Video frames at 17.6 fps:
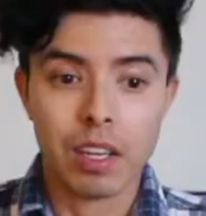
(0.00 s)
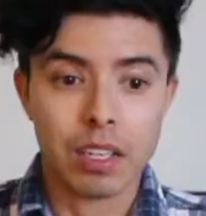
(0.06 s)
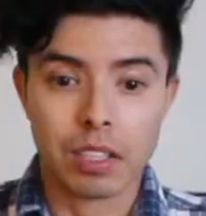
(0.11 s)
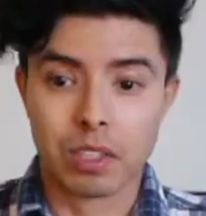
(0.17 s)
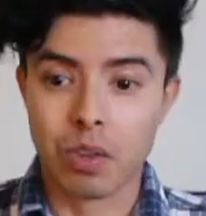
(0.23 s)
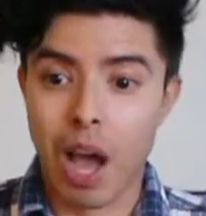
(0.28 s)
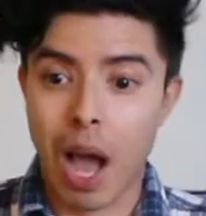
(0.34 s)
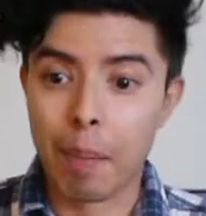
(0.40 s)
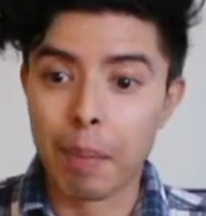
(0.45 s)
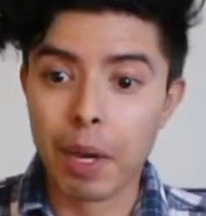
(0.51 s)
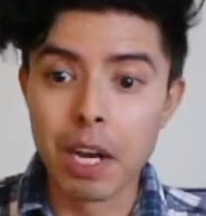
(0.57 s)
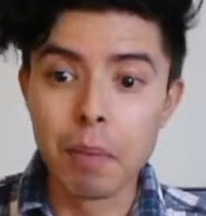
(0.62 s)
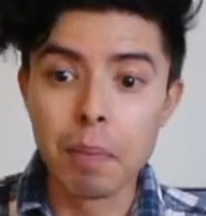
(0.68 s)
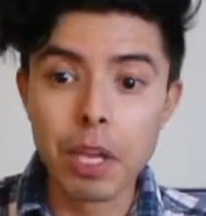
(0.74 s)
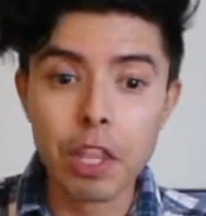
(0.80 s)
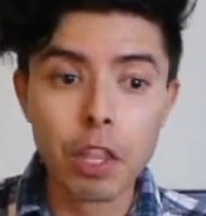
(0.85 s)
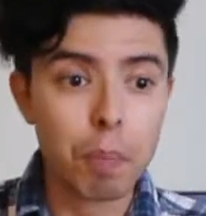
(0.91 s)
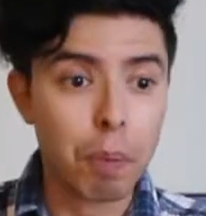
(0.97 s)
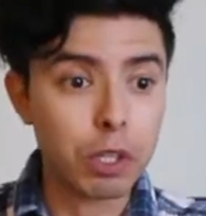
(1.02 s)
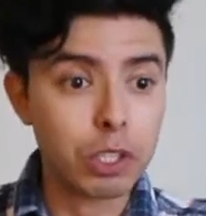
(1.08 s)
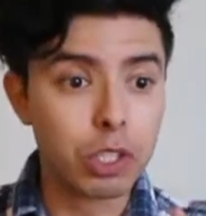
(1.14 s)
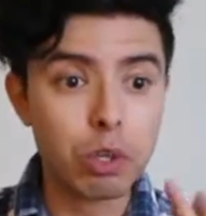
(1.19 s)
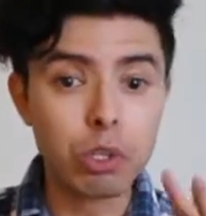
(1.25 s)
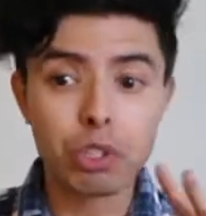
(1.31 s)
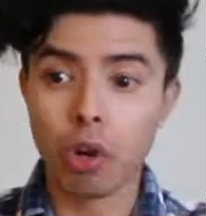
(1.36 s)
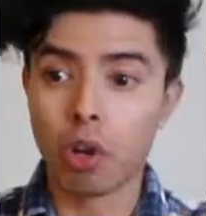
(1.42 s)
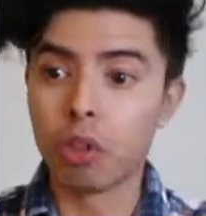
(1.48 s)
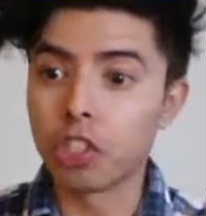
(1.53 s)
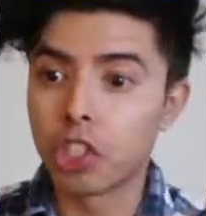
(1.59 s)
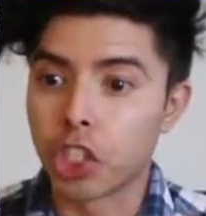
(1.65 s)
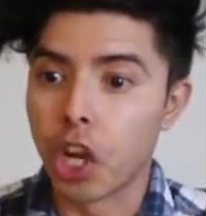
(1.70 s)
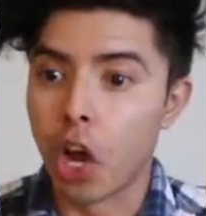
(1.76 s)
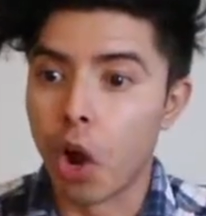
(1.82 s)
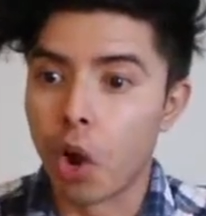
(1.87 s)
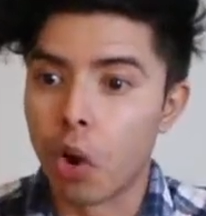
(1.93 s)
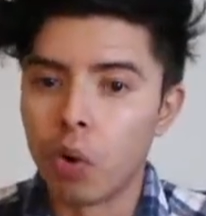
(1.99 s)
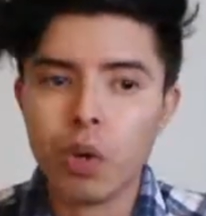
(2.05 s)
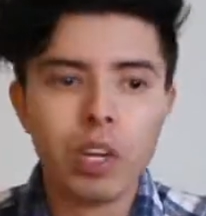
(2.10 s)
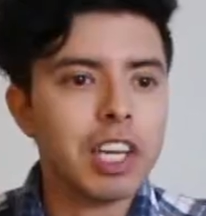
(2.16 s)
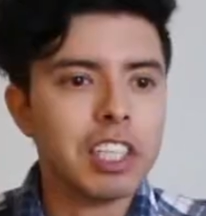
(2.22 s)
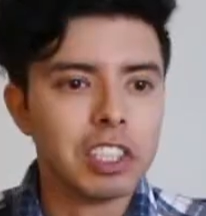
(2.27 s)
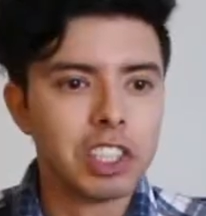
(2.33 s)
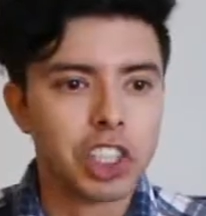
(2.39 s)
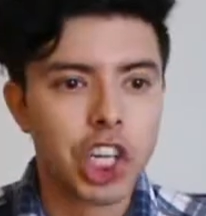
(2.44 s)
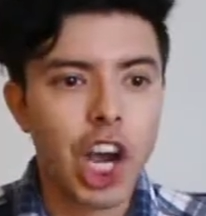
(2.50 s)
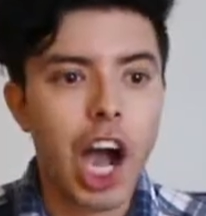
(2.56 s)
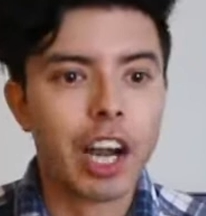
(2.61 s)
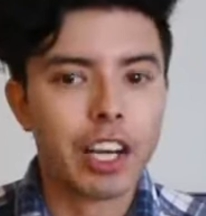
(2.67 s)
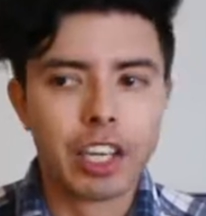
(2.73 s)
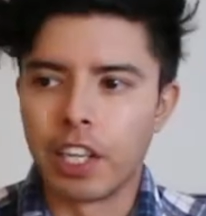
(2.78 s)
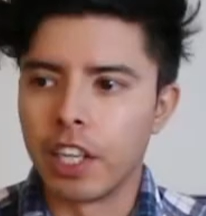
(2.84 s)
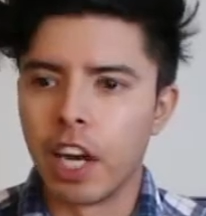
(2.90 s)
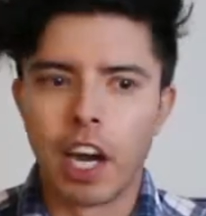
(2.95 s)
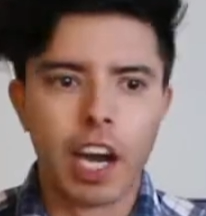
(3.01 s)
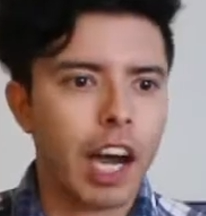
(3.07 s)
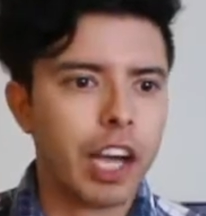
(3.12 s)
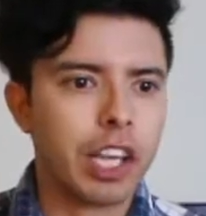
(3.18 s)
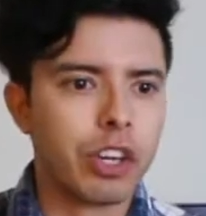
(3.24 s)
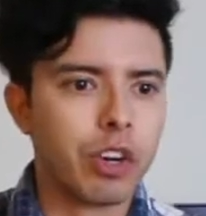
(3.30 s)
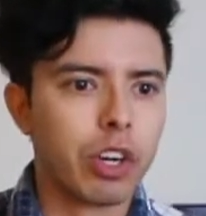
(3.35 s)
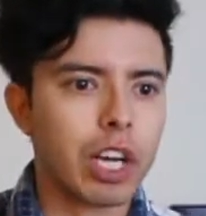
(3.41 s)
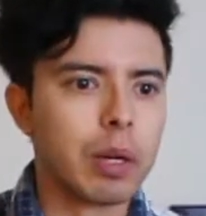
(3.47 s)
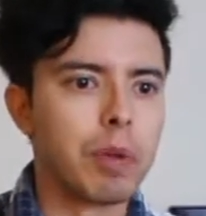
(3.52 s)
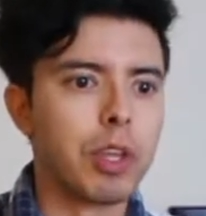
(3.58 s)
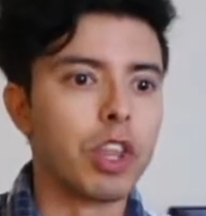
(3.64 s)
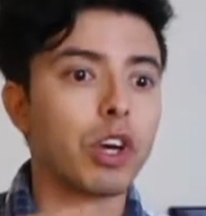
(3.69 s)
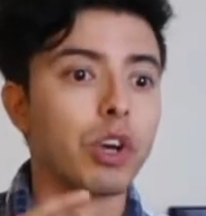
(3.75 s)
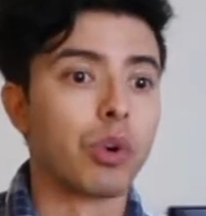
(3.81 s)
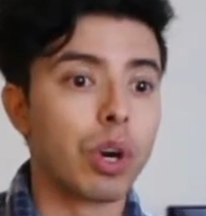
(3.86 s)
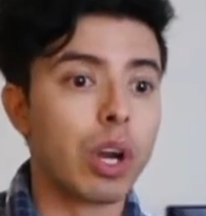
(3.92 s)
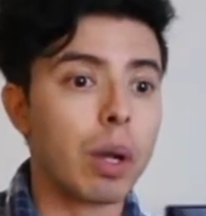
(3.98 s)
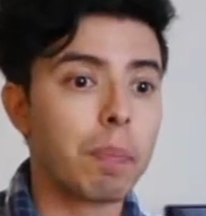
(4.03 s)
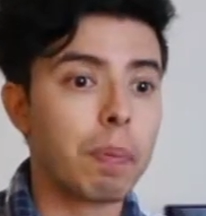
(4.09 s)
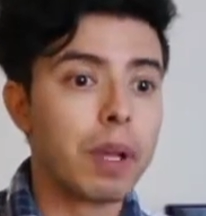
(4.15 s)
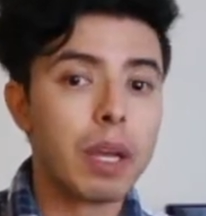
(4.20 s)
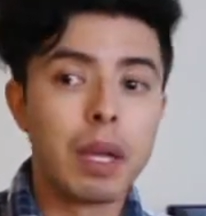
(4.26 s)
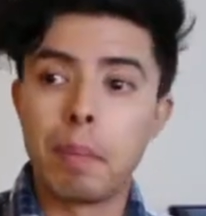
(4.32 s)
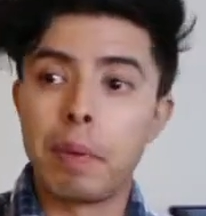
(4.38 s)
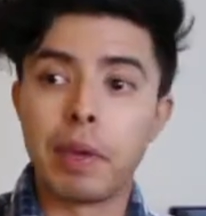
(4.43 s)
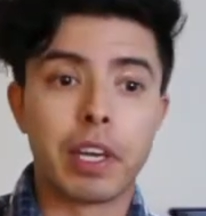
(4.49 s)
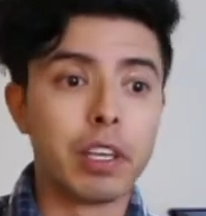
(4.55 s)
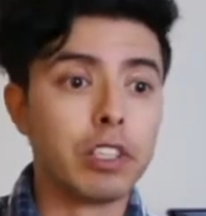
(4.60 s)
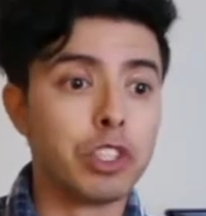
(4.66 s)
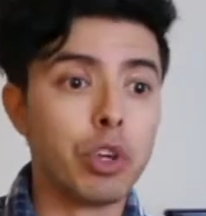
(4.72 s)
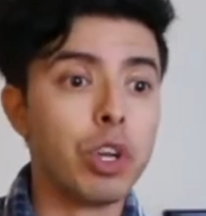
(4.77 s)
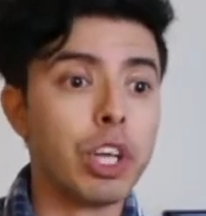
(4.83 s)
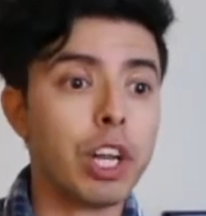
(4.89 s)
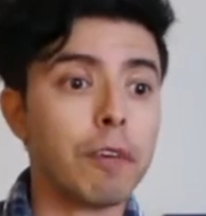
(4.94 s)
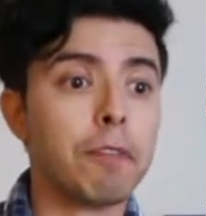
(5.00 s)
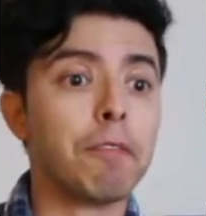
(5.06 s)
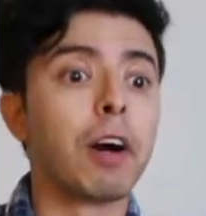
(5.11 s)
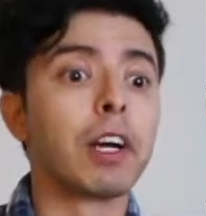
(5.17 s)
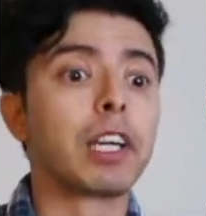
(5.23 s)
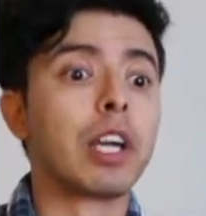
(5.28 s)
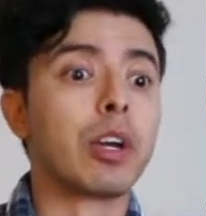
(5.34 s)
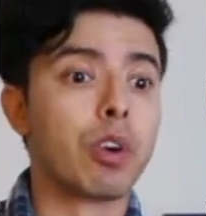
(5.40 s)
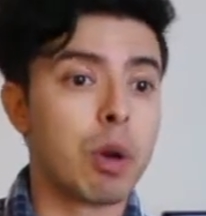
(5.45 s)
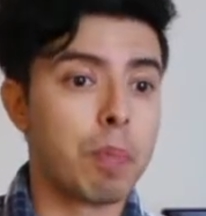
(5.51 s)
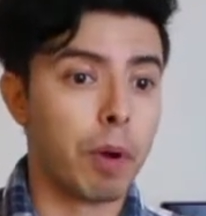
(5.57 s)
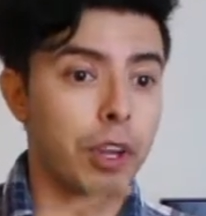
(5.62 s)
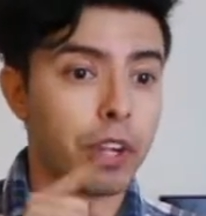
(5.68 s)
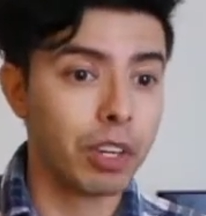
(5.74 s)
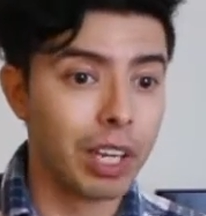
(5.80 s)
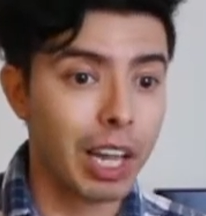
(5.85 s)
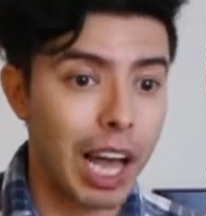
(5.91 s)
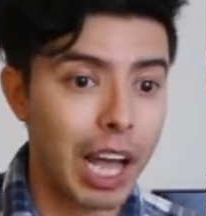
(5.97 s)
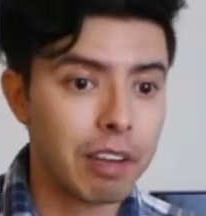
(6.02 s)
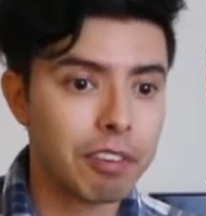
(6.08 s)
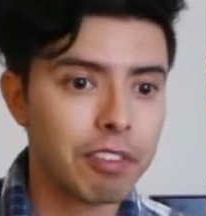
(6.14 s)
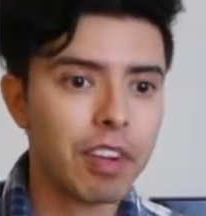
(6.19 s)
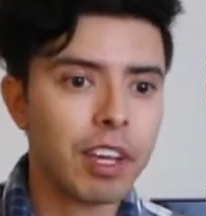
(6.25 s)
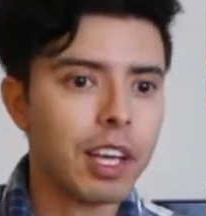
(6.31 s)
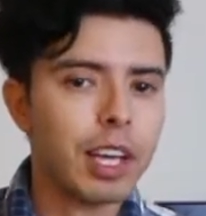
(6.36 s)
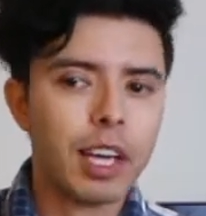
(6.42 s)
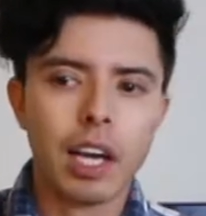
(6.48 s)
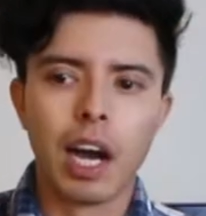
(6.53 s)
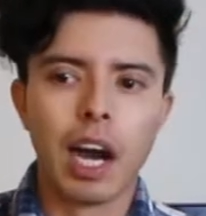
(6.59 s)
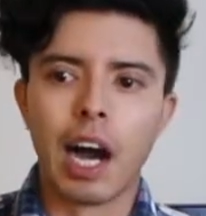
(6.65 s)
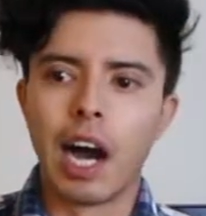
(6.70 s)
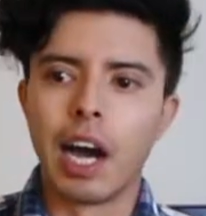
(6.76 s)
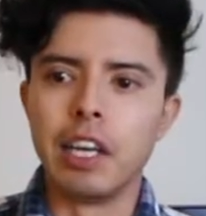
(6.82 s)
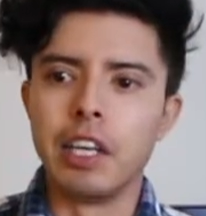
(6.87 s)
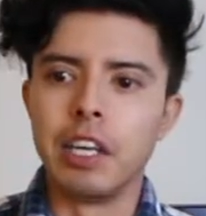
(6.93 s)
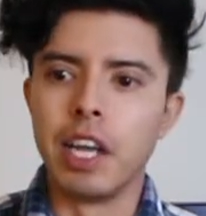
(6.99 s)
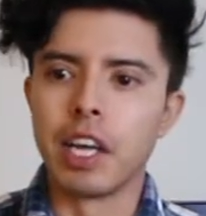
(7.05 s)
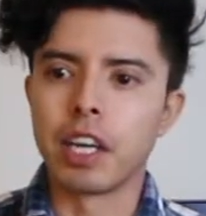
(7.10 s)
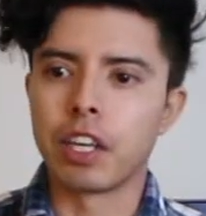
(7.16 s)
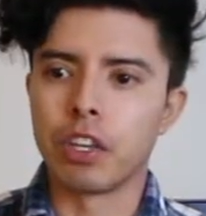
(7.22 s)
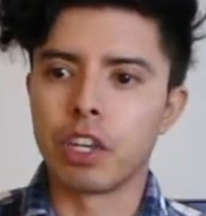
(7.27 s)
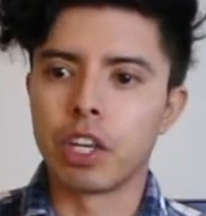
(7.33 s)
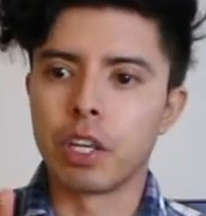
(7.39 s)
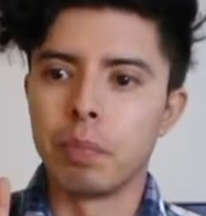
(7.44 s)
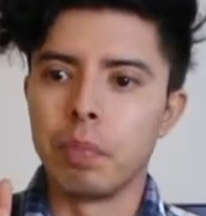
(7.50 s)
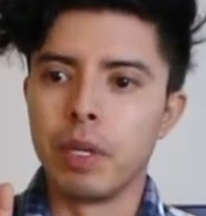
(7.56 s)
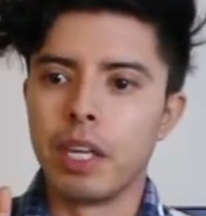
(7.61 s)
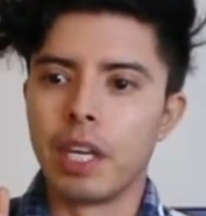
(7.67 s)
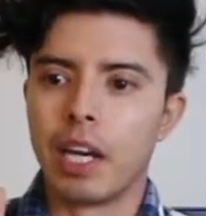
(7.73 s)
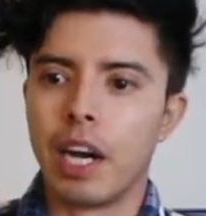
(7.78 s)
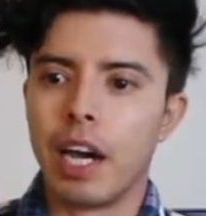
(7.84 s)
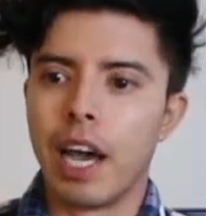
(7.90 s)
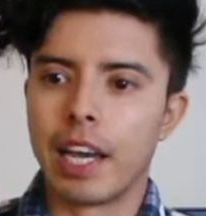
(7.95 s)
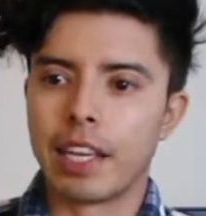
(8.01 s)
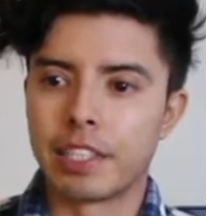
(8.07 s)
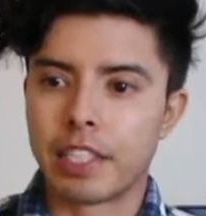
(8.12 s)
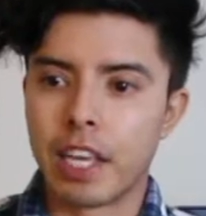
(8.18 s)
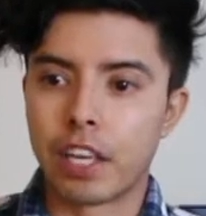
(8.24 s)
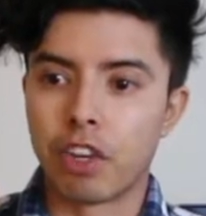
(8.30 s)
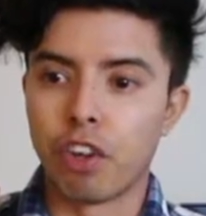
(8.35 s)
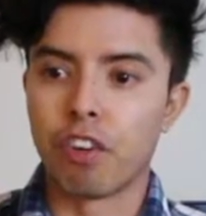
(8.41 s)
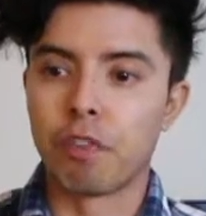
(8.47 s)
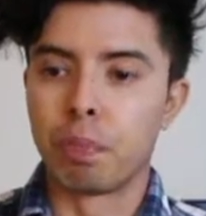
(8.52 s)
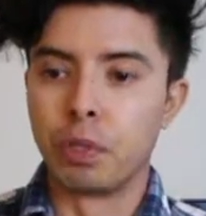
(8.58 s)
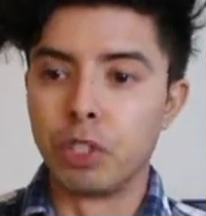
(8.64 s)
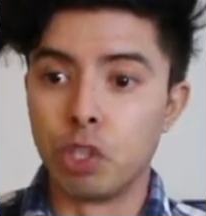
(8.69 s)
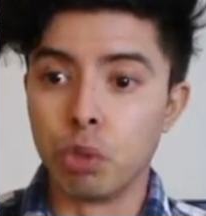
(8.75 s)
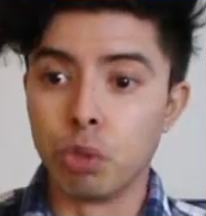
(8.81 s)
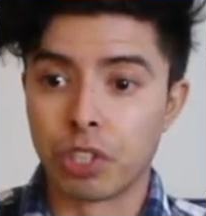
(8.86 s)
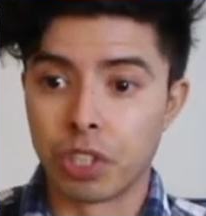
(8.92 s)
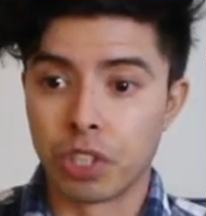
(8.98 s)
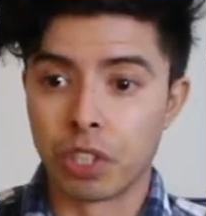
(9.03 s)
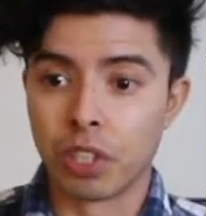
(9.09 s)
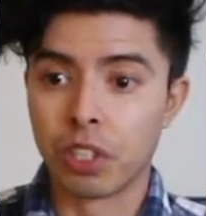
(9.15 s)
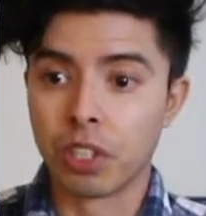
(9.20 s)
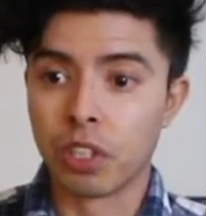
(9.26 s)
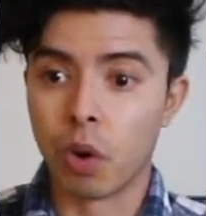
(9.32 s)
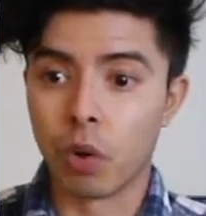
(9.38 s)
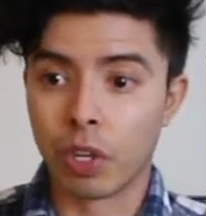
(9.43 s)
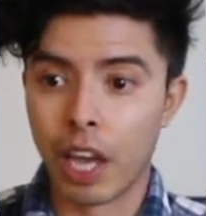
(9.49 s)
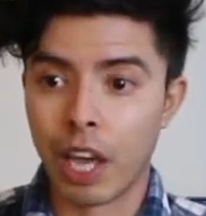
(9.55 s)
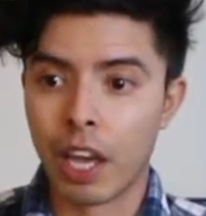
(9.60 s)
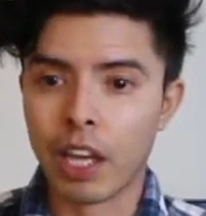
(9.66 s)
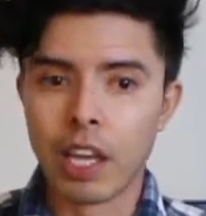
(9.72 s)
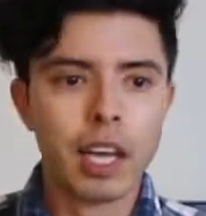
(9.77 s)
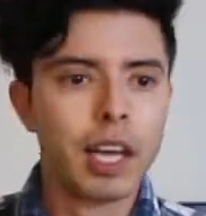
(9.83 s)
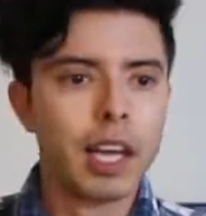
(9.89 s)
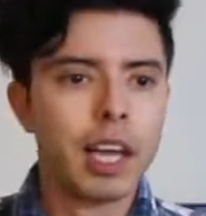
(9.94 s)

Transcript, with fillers: So I'm gonna be the producer on the show, Johnny. Uh, you're gonna be the grip because you need a fucking grip on your life. Uh, Nick, you're gonna be uh, executive producer, okay?